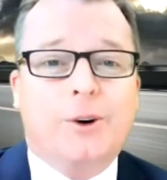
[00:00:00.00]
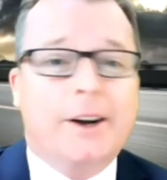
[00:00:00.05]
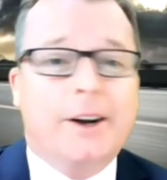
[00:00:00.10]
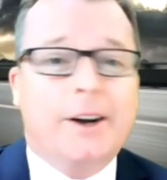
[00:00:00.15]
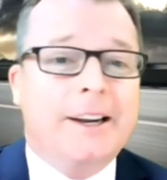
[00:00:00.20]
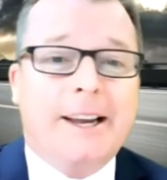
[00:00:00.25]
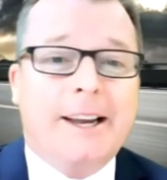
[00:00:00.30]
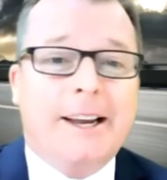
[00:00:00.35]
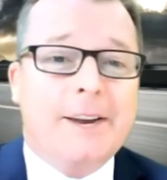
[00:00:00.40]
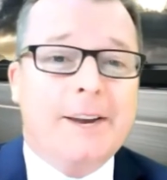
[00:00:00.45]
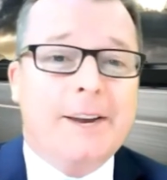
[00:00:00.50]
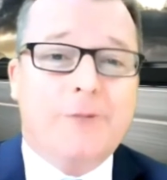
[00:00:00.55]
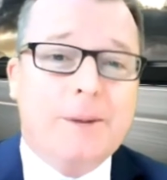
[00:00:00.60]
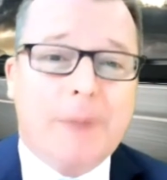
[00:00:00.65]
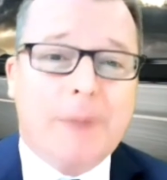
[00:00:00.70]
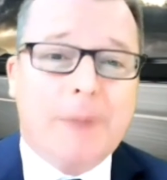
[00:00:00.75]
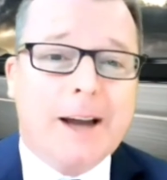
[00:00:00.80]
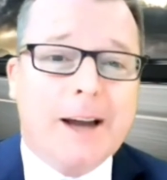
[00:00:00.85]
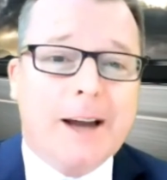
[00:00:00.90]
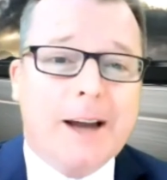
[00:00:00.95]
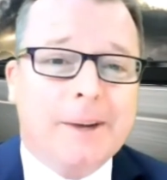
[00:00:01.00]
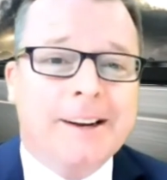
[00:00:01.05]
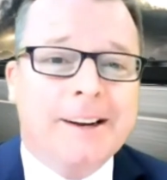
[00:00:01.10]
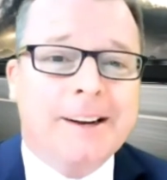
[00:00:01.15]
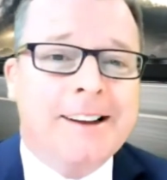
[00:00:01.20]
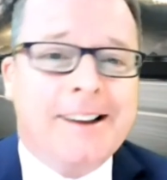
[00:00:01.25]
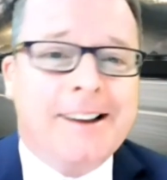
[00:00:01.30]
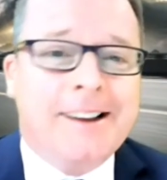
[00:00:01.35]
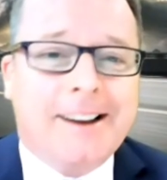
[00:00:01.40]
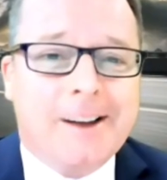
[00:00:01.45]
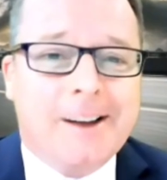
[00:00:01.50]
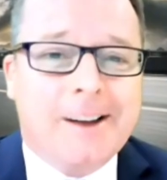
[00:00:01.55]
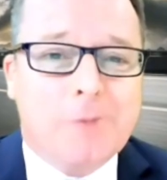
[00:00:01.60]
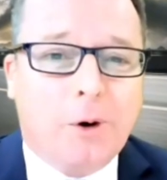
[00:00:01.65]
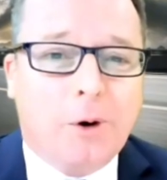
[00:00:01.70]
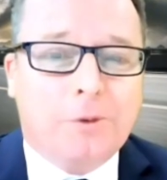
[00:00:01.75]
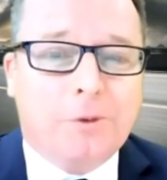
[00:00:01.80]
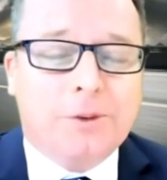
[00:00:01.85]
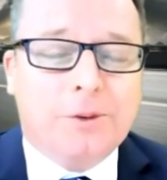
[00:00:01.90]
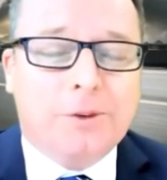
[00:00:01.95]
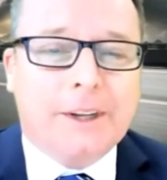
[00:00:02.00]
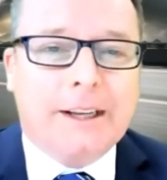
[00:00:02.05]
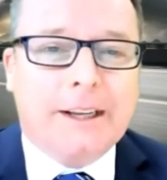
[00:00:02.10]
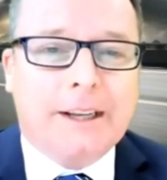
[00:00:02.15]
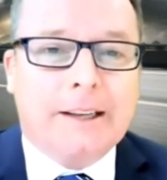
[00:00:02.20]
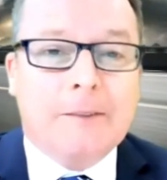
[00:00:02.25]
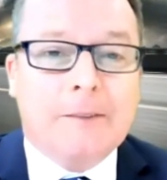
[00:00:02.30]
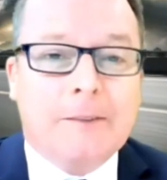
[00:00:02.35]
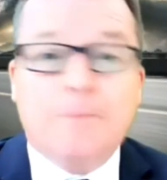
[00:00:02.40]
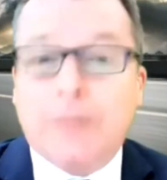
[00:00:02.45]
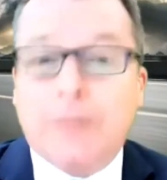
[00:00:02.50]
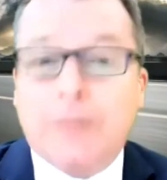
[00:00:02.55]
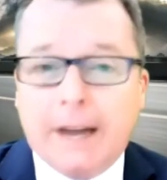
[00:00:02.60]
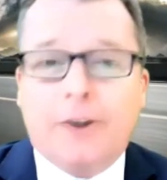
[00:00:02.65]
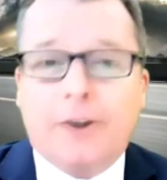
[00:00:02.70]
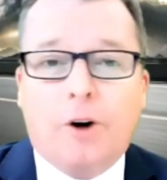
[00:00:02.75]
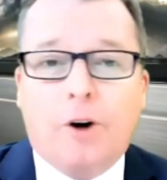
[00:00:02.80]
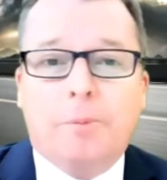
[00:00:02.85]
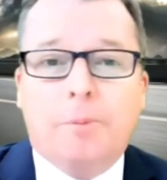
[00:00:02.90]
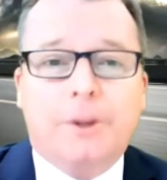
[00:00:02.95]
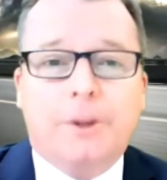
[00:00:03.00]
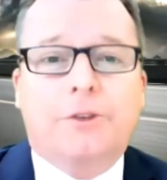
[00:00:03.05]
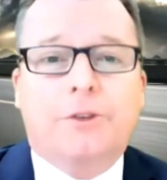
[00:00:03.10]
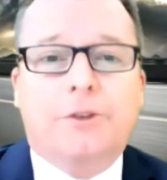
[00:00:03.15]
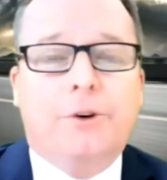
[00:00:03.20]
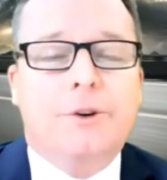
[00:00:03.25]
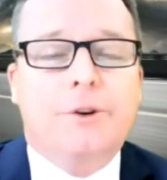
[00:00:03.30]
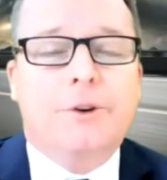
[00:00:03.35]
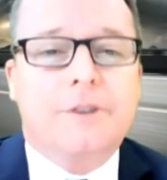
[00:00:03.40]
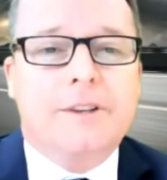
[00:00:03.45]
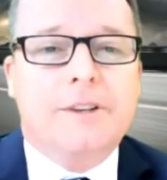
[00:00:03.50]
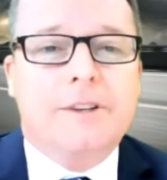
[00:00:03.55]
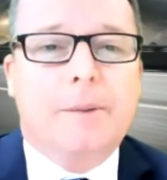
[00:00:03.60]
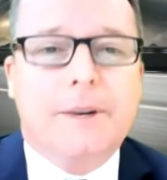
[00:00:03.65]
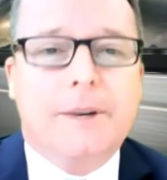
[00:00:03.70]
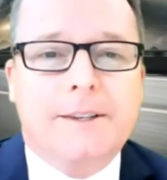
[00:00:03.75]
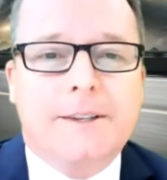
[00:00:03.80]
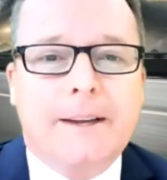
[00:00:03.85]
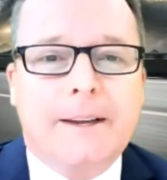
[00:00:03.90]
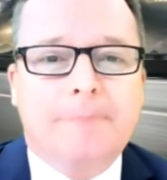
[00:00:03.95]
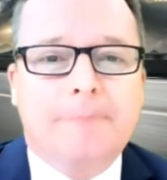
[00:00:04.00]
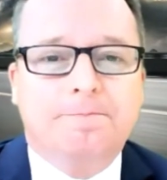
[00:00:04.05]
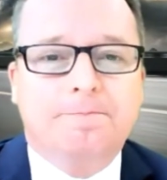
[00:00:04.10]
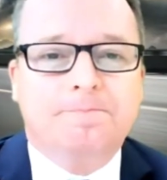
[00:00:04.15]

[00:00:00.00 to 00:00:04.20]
I didn't get any feedback, but hopefully that got me through to some extent.